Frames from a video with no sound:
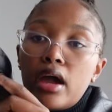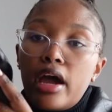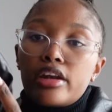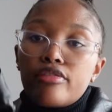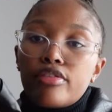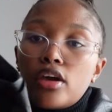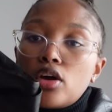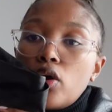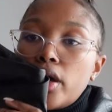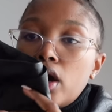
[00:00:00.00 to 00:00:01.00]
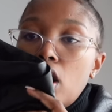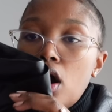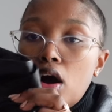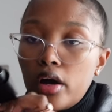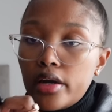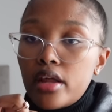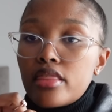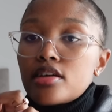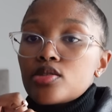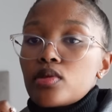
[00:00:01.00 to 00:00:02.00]
kind of thing going on
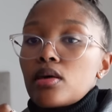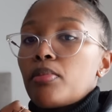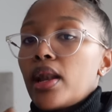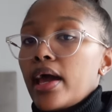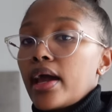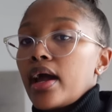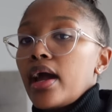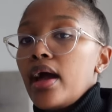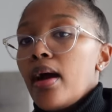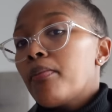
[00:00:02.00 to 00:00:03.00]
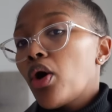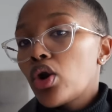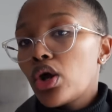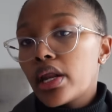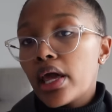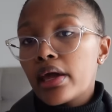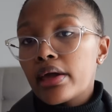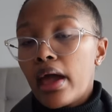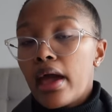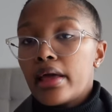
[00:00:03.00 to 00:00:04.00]
this with a black polo
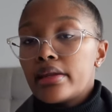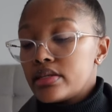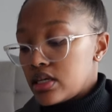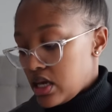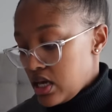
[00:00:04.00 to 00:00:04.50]
neck and